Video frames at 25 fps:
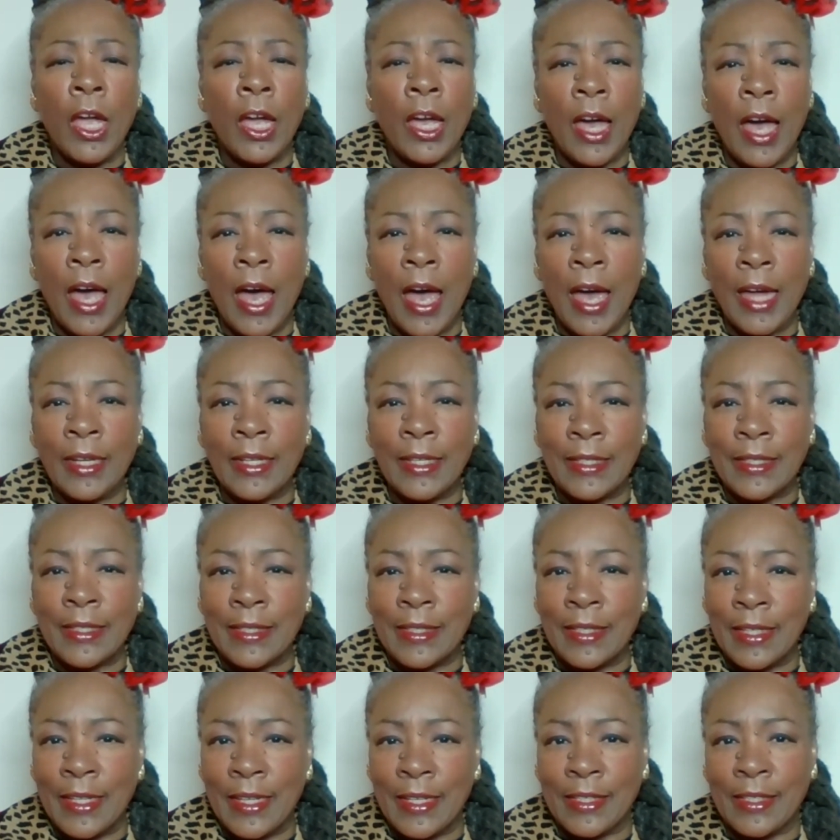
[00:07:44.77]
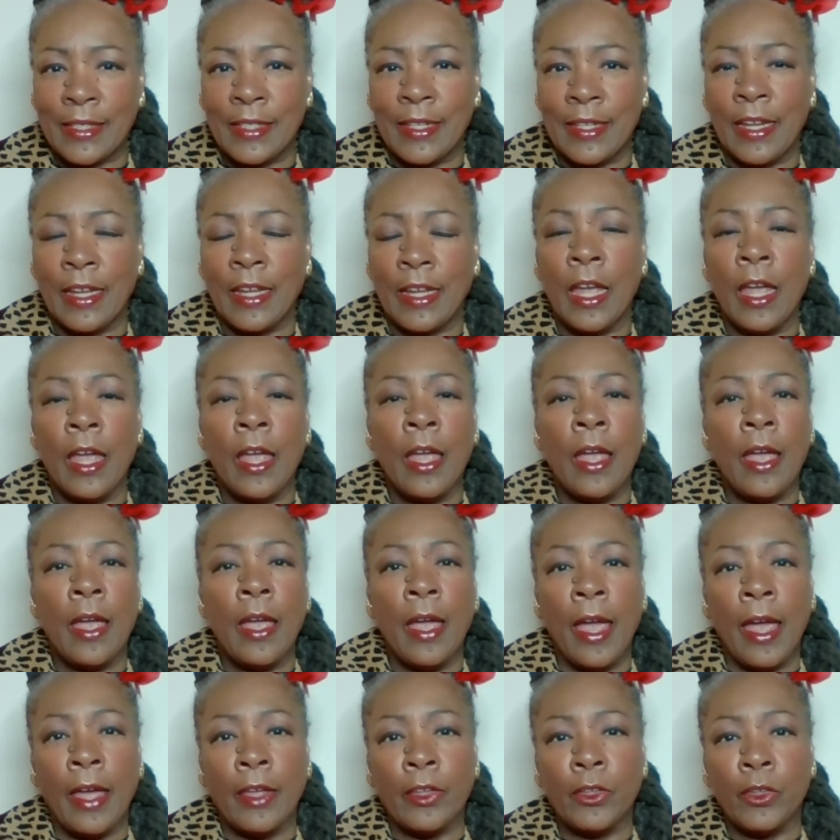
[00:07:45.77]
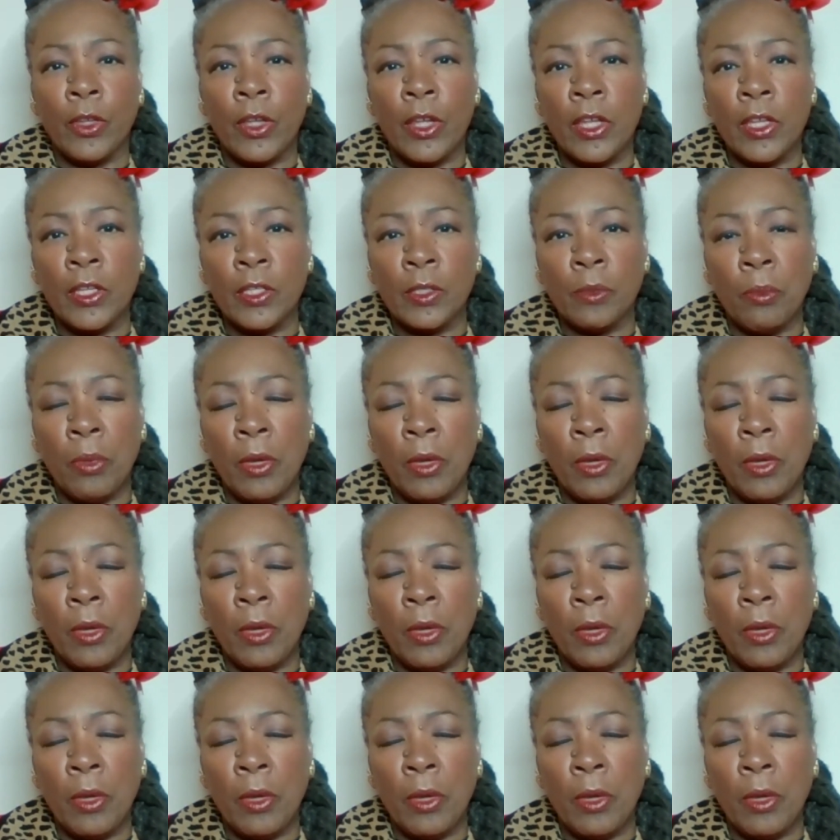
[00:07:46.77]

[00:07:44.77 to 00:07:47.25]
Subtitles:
God is listening as his